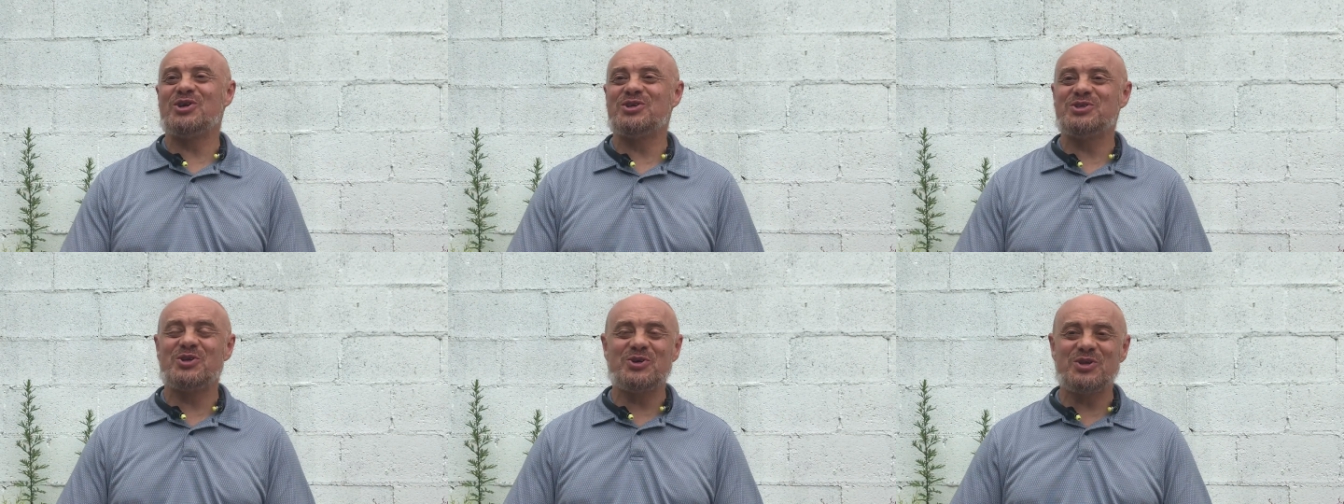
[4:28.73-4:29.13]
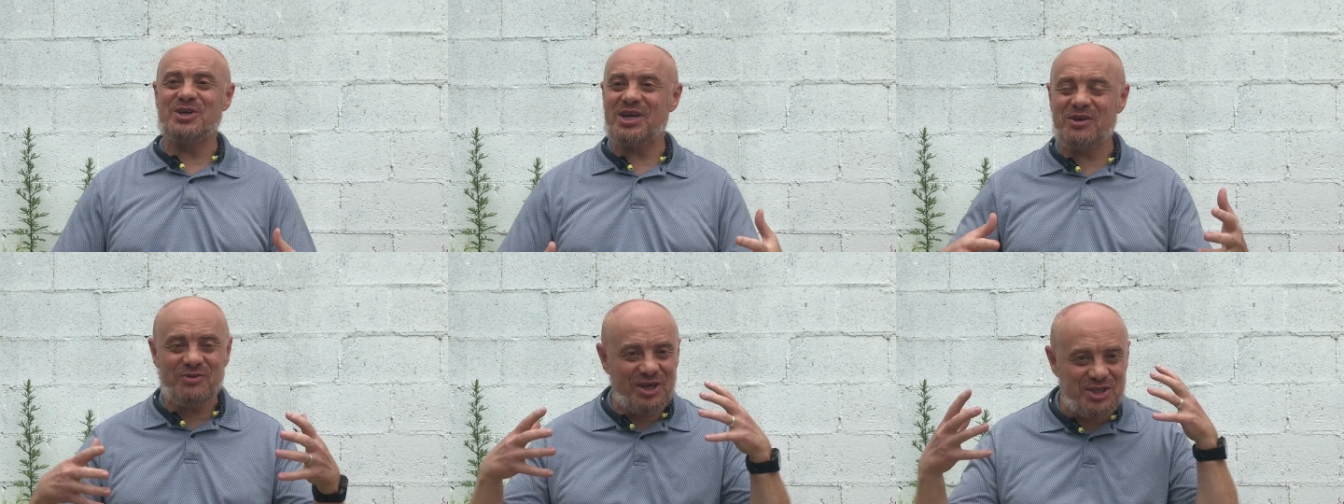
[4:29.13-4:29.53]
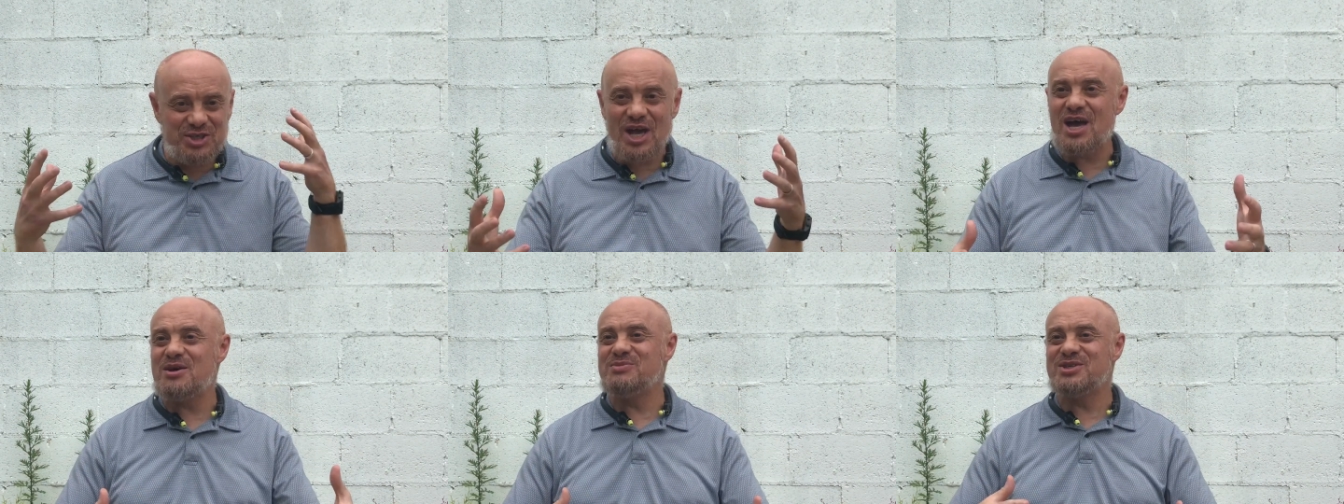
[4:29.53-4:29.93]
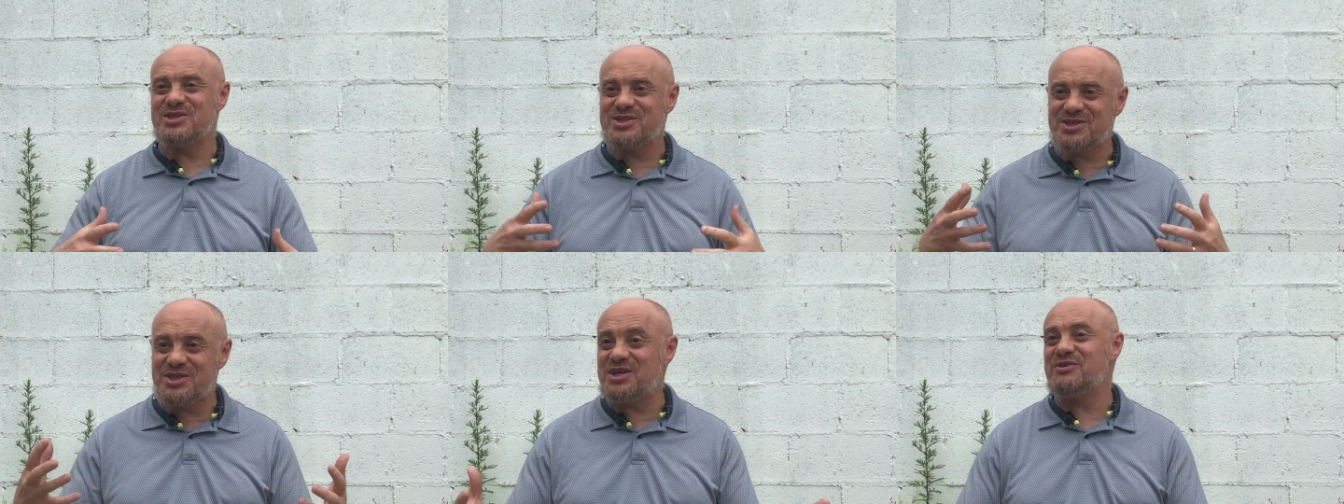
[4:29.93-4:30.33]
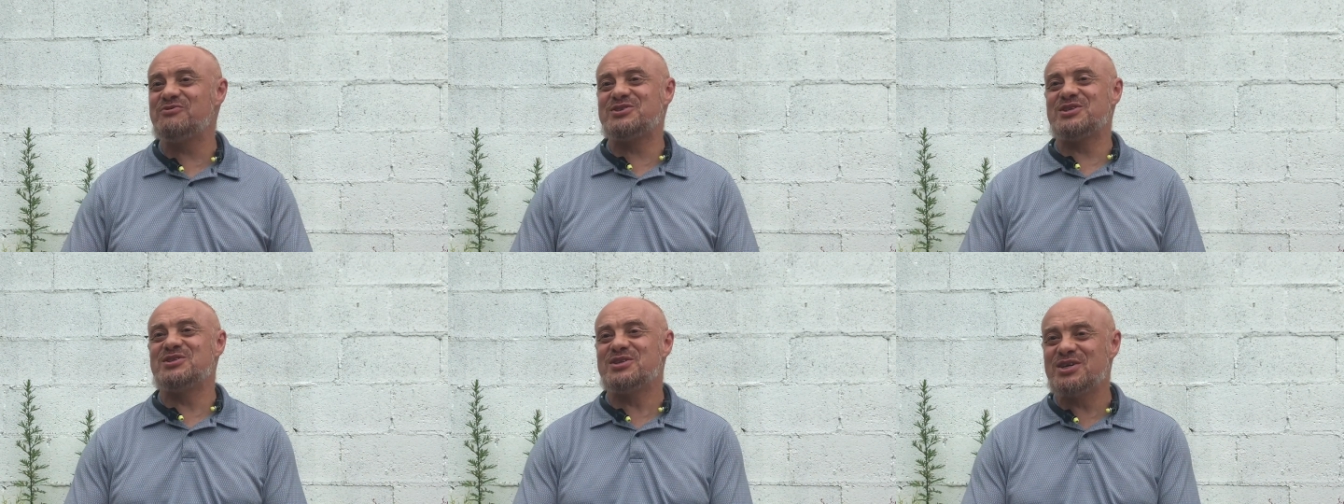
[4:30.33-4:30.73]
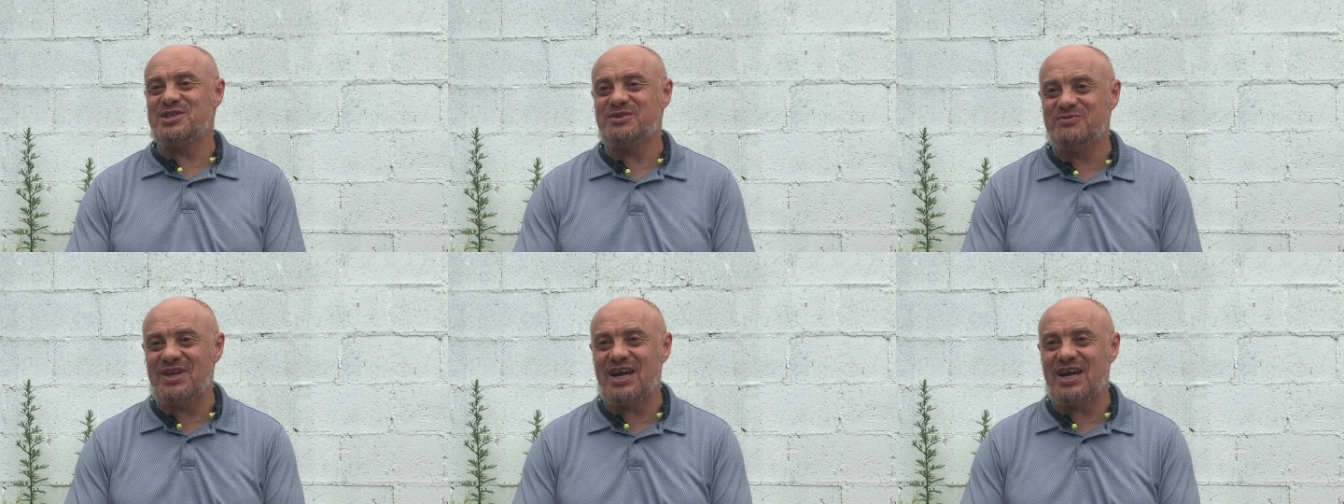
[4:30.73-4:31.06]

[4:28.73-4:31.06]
and they gave hijabs as gifts and things of